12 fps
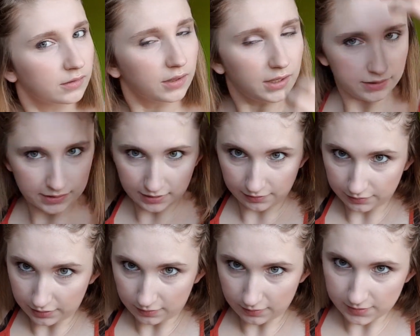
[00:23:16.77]
And now
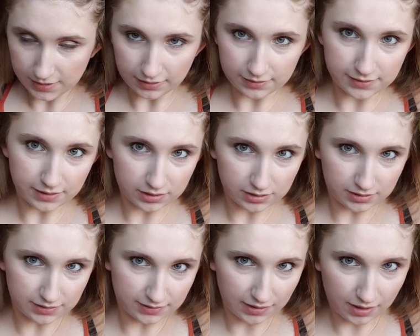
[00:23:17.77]
that the second section
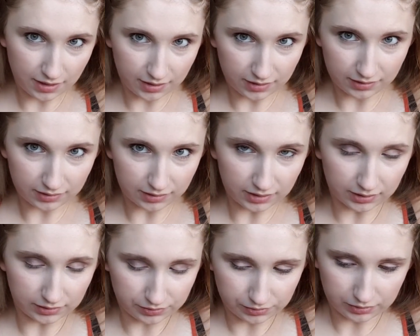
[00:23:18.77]
is done,
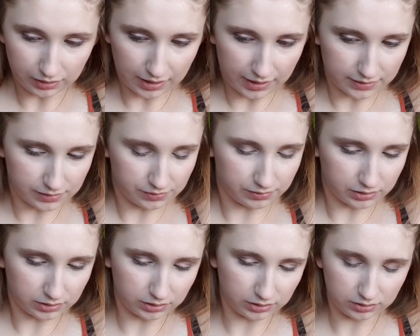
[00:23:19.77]
I do the last
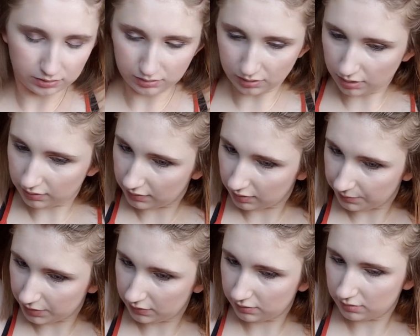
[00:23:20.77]
one. God damn it.